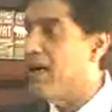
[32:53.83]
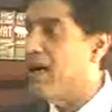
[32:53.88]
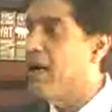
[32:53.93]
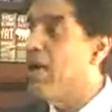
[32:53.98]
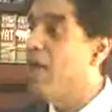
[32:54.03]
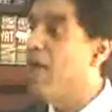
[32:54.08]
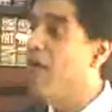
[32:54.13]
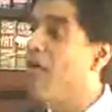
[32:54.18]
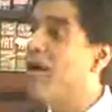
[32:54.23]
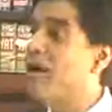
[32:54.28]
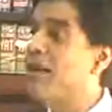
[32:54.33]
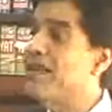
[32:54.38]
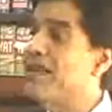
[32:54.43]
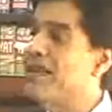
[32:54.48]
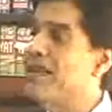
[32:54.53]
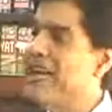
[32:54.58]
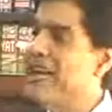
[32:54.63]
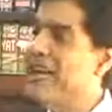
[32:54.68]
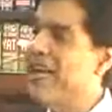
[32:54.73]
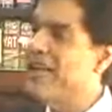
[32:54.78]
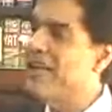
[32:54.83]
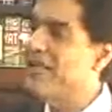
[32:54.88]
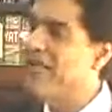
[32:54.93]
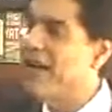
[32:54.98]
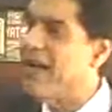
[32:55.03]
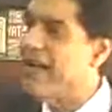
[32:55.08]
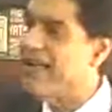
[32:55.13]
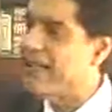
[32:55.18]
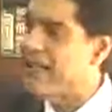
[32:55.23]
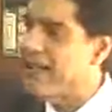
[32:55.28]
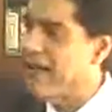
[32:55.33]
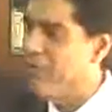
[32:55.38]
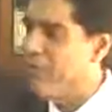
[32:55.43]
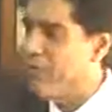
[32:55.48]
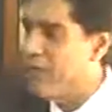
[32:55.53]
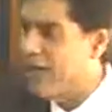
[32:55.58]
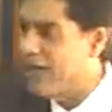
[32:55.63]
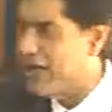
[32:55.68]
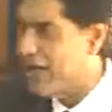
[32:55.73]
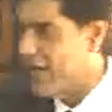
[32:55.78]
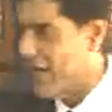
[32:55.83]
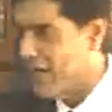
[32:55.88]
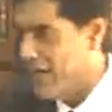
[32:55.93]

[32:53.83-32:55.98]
for stage-wise completion.